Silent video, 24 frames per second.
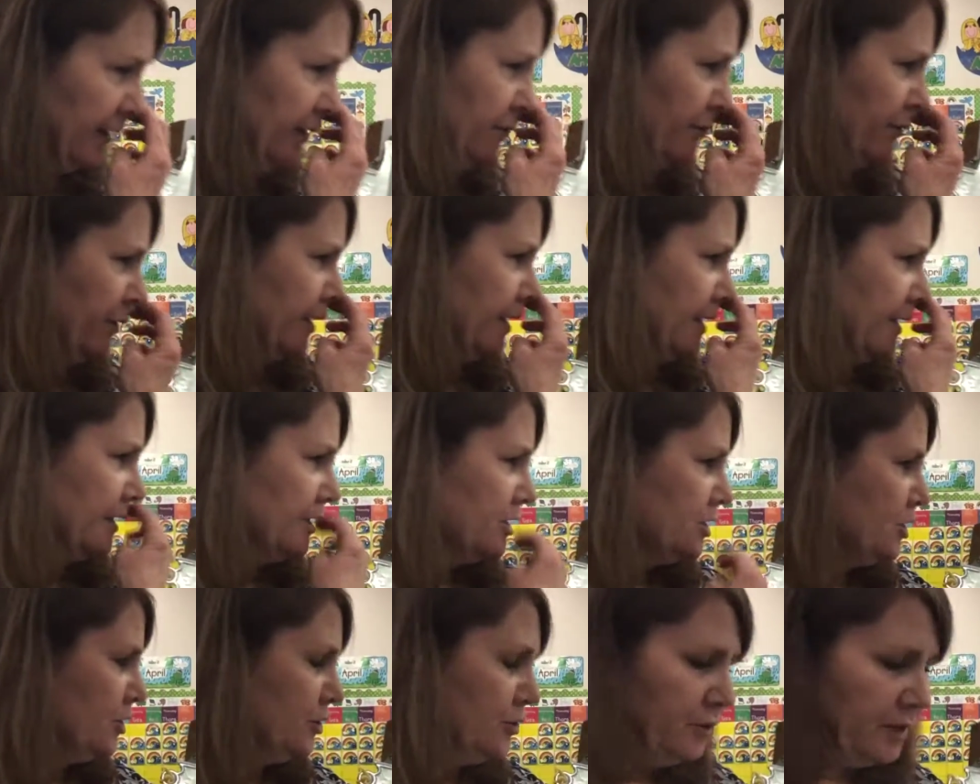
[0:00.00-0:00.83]
we're going to
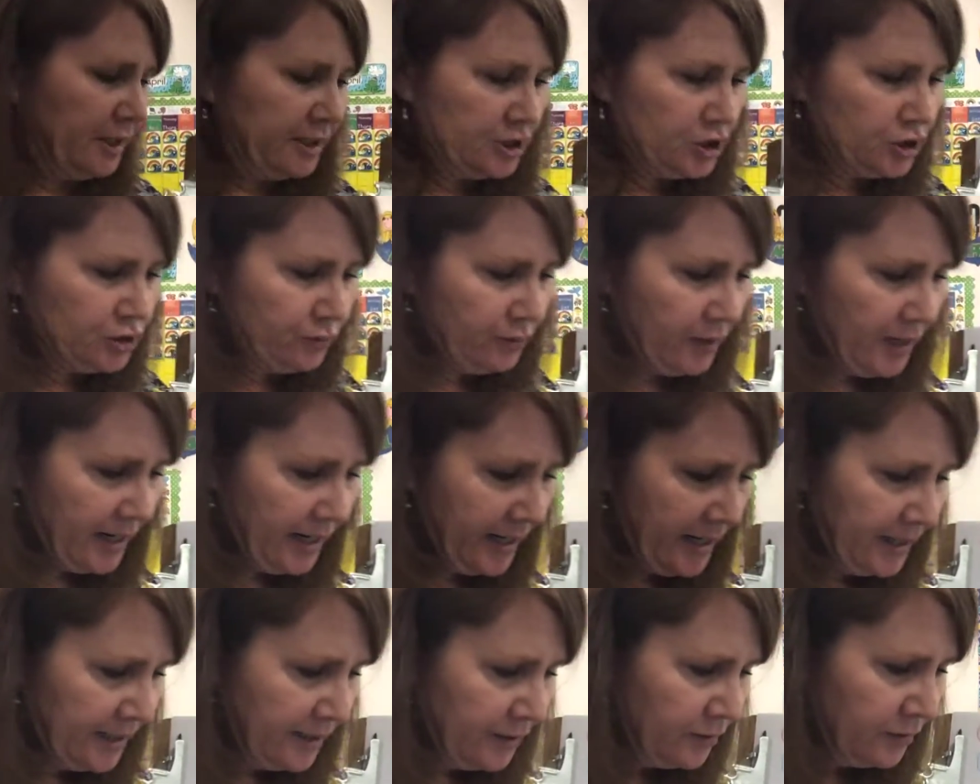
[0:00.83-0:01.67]
do a
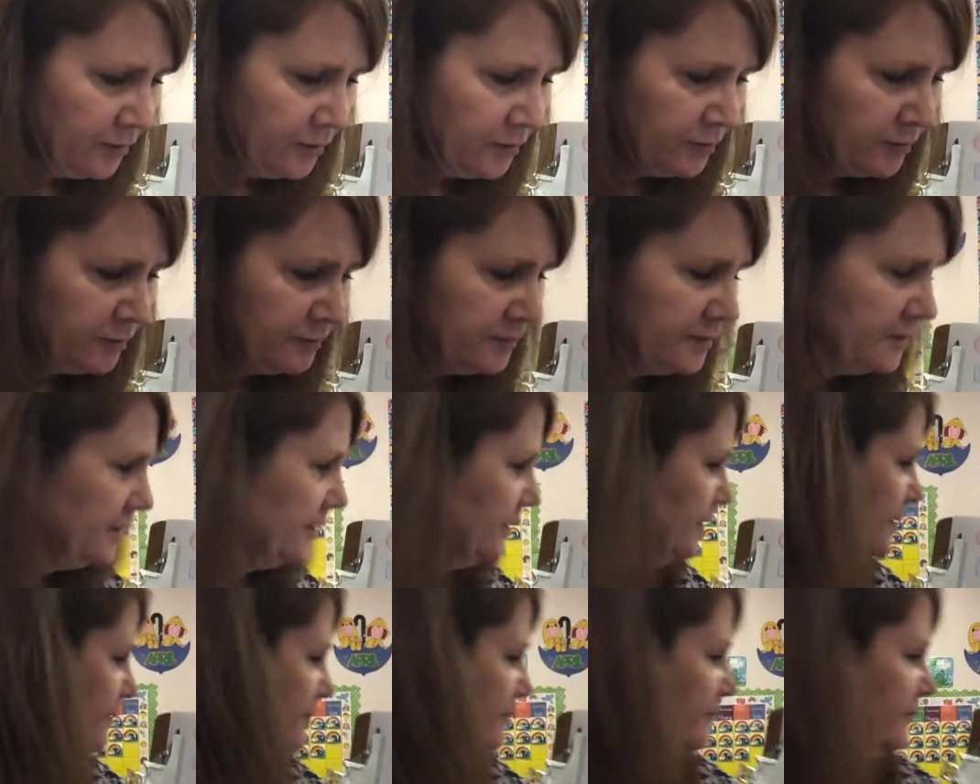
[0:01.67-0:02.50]
triangle.
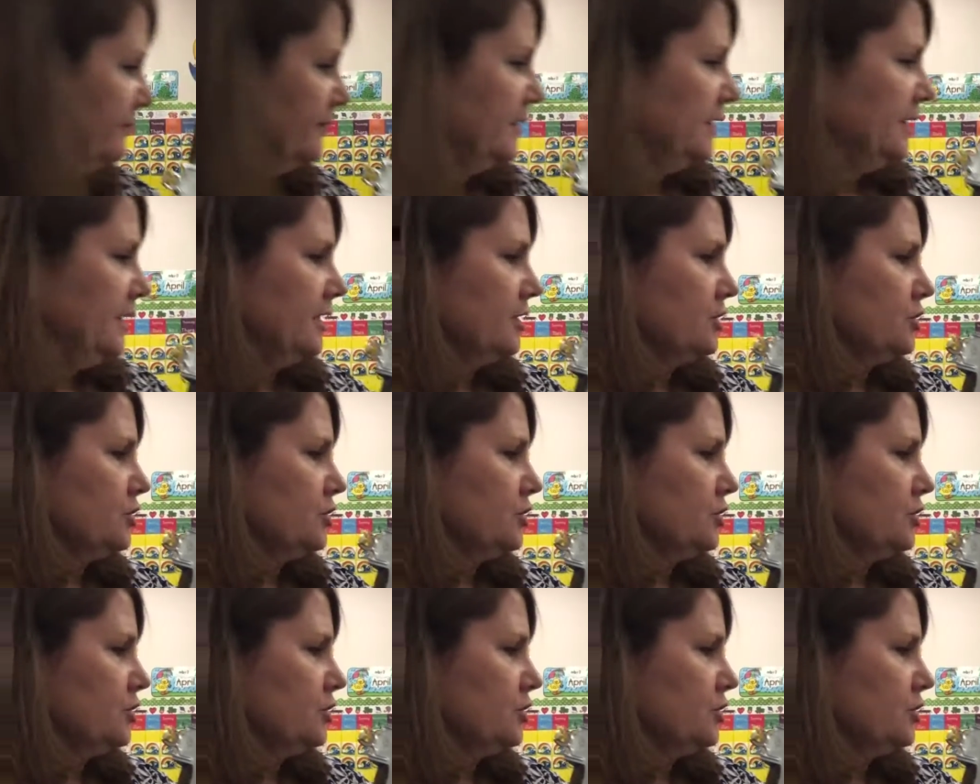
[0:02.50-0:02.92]
A